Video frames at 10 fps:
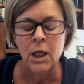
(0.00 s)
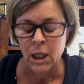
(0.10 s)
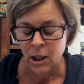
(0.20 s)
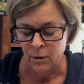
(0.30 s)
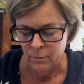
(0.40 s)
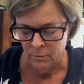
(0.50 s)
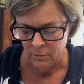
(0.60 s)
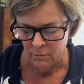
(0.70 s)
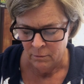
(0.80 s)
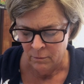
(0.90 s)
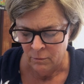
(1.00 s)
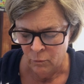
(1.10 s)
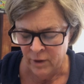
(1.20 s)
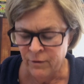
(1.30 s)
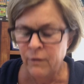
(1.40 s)
Um,
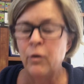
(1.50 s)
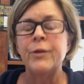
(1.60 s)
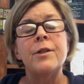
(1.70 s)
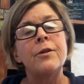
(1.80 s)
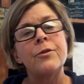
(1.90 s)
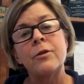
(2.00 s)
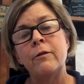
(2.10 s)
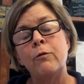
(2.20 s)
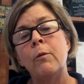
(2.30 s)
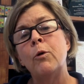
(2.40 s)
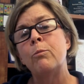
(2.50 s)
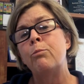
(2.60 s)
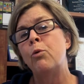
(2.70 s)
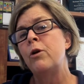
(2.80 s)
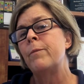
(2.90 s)
one of our volunteers, a former
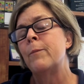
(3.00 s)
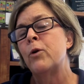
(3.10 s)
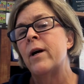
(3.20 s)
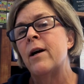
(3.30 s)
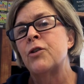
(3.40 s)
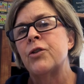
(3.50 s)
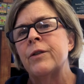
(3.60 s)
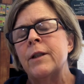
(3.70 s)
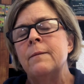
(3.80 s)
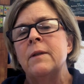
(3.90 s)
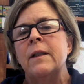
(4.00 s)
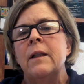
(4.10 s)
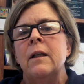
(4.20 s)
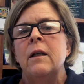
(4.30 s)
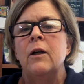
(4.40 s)
board member actually,
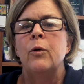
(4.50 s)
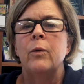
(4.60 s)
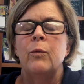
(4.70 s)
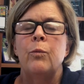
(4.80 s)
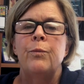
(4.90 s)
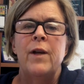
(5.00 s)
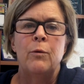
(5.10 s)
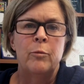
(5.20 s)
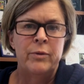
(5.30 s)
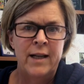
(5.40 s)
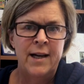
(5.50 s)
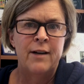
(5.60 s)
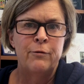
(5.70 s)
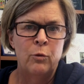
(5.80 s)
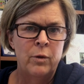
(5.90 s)
when they were
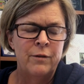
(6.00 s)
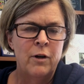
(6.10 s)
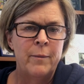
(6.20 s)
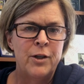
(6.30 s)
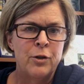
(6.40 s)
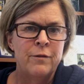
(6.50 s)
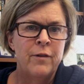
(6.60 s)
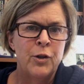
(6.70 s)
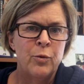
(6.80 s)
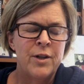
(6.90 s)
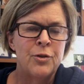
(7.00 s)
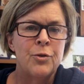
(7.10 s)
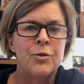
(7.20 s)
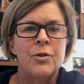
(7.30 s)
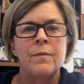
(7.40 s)
planning for one of our major
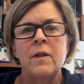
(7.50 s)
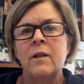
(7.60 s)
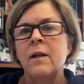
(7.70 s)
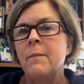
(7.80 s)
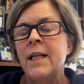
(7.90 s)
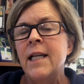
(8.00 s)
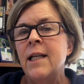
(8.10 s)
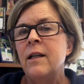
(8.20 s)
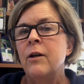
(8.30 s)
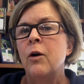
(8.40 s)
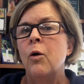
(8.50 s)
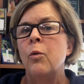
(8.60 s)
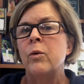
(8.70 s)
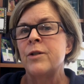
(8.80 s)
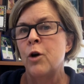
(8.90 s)
fundraisers, the committee
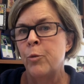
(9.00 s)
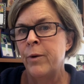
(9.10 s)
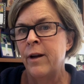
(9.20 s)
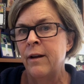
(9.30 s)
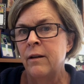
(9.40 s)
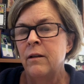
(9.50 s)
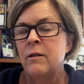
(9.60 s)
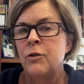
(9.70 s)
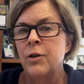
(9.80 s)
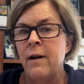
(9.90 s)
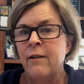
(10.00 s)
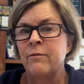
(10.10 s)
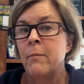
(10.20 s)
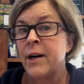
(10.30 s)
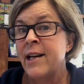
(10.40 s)
was hoping to
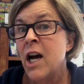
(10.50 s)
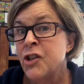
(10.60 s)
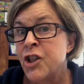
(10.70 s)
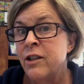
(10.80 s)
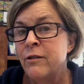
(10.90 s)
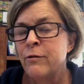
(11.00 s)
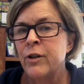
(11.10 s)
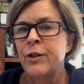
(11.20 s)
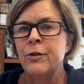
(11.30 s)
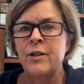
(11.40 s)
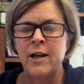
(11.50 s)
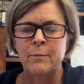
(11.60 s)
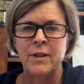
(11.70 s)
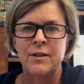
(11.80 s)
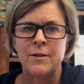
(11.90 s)
have mariachi for
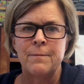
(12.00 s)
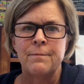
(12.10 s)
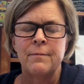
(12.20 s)
entertainment.